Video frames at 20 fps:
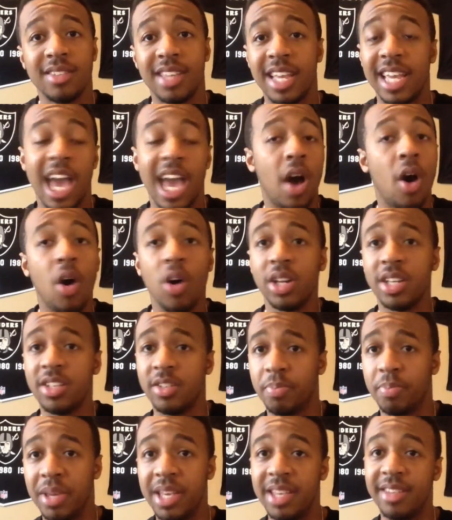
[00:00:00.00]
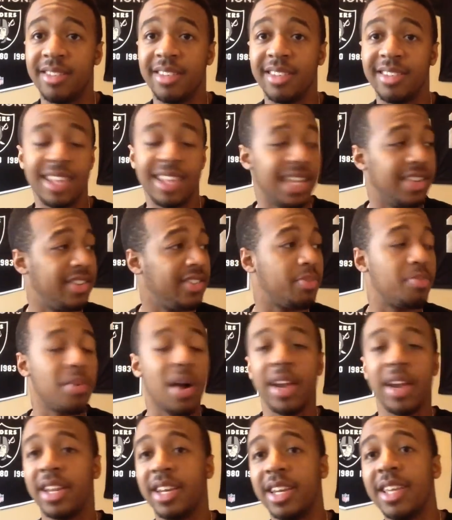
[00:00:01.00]
They got all these pieces. They just
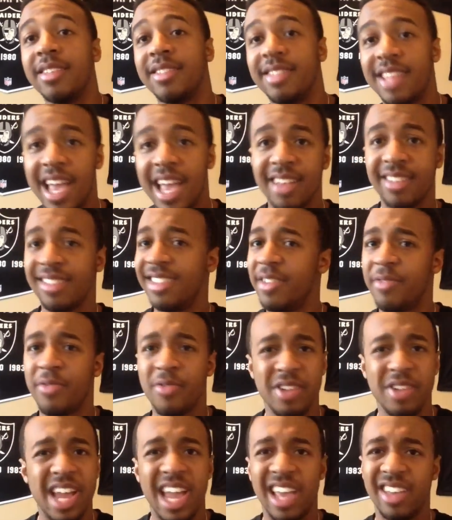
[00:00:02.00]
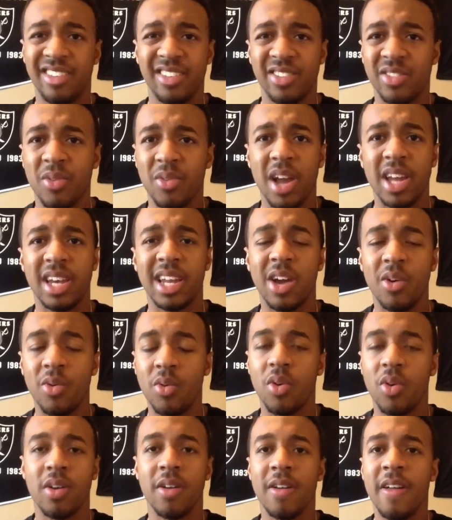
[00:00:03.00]
brought in these nasty free agents right now who
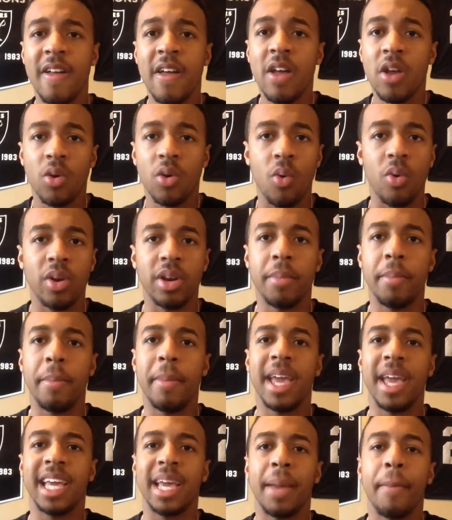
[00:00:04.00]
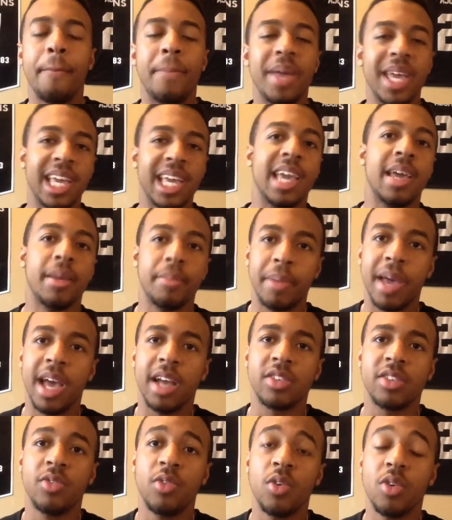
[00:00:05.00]
are going to make big
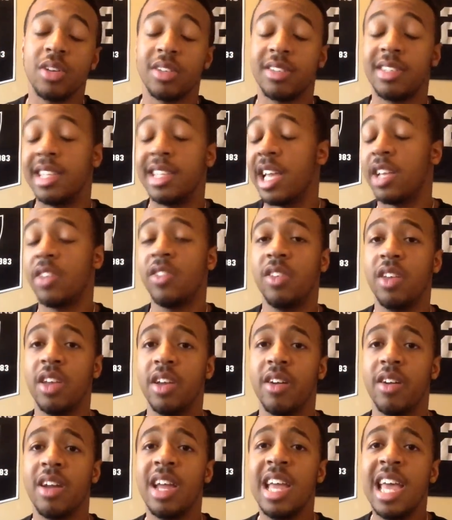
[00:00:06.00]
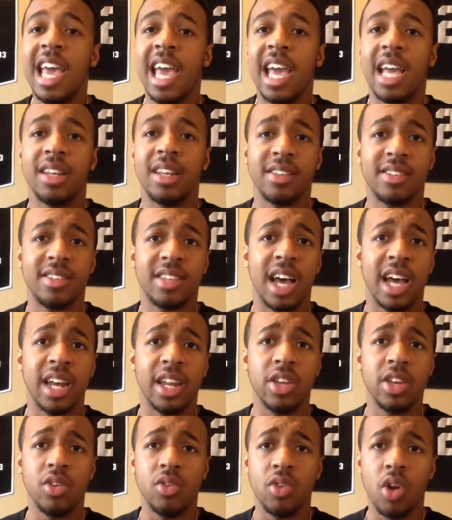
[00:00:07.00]
impacts for us next year, and decided,
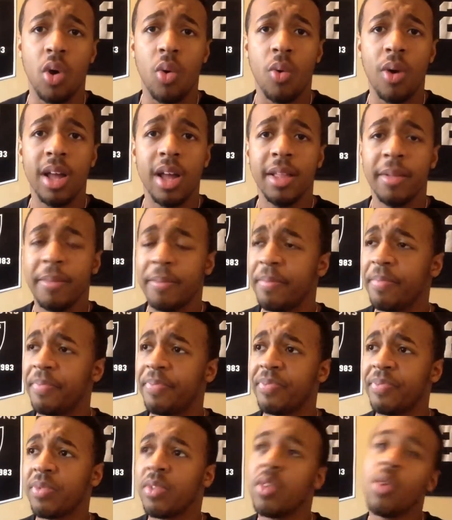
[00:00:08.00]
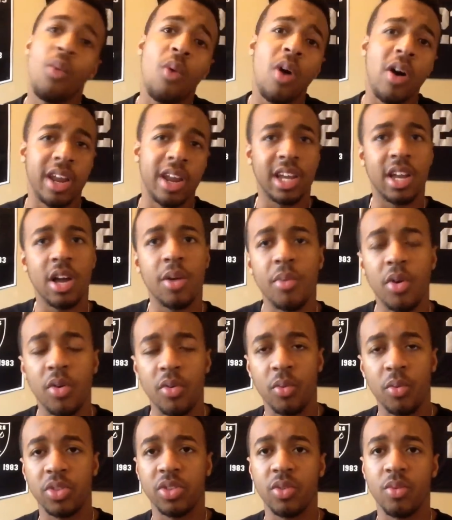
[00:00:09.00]
you know what? Want to come over
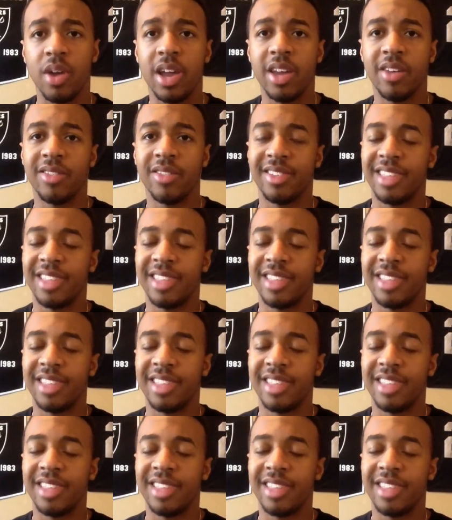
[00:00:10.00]
with the Raiders.